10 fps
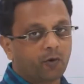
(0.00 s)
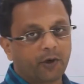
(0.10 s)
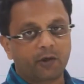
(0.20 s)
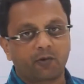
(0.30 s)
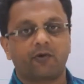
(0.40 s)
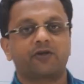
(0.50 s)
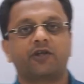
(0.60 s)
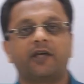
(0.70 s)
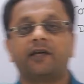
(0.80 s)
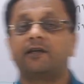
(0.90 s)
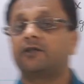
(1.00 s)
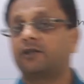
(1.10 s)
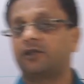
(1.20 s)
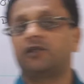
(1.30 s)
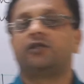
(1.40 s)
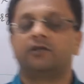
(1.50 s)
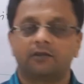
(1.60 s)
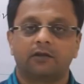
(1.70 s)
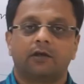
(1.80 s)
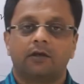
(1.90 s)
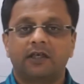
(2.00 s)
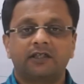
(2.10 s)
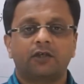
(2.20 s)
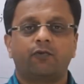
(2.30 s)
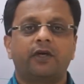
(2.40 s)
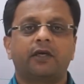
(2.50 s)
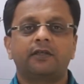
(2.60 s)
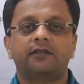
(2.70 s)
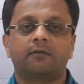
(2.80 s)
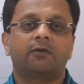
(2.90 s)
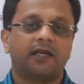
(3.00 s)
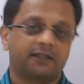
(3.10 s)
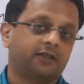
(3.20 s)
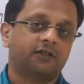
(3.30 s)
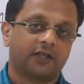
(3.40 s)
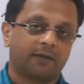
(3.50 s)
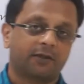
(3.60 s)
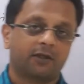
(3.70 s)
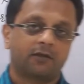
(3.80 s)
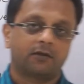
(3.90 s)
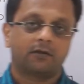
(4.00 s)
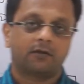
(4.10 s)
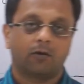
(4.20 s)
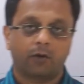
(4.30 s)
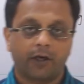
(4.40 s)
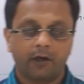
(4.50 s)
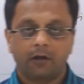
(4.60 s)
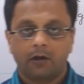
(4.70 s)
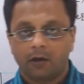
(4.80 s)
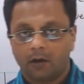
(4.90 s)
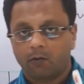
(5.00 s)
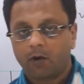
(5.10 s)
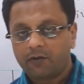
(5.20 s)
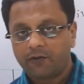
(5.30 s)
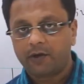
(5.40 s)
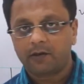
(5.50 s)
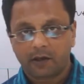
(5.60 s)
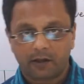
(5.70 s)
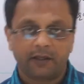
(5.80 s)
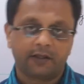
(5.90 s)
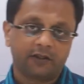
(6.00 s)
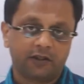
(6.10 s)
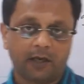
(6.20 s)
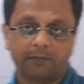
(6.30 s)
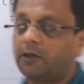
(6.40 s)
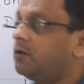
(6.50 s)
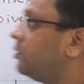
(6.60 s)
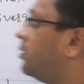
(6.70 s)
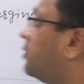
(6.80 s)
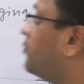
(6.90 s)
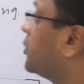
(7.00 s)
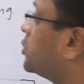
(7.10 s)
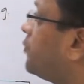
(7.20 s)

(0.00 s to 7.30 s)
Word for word: going to question and answer sessions, let us quickly summarize this chapter. Okay, what we have learned in this chapter? First